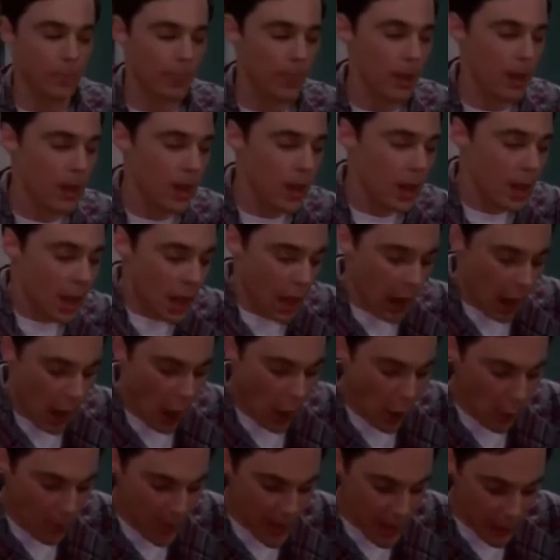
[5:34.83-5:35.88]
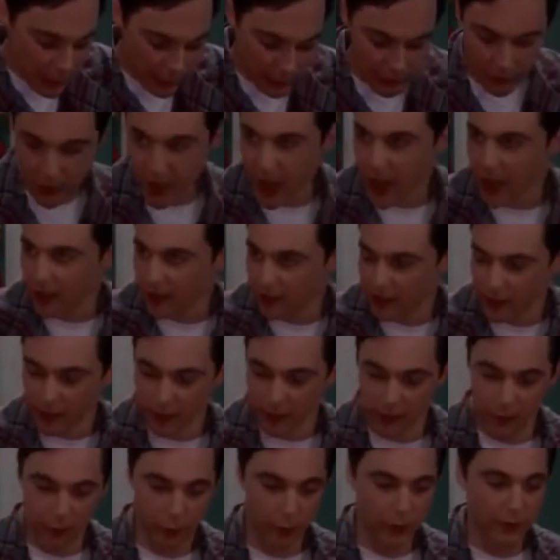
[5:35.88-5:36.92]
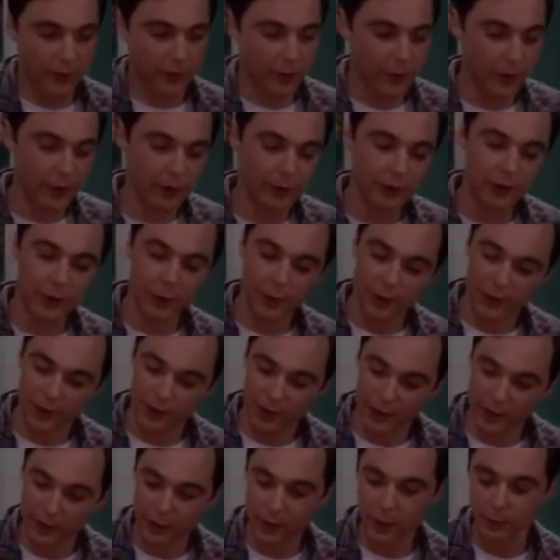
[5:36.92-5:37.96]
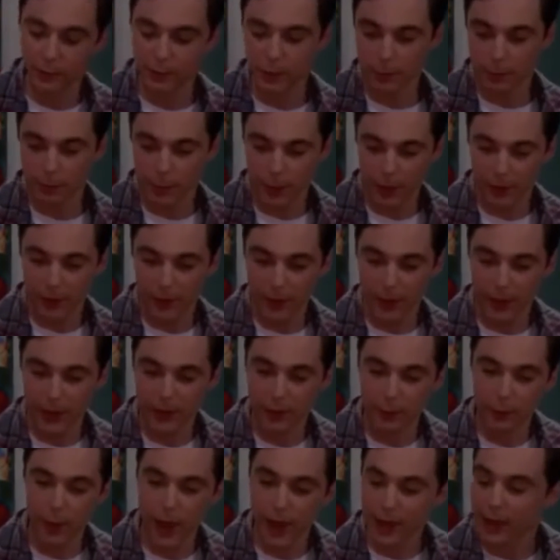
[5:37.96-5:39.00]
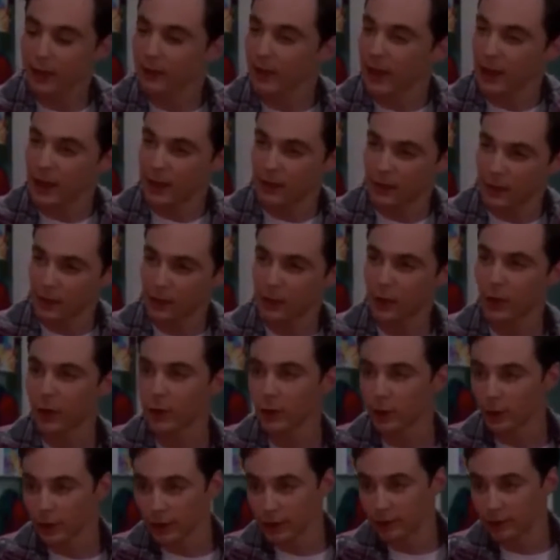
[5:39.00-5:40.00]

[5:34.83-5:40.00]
This section should not just be a restatement of the results, but should emphasize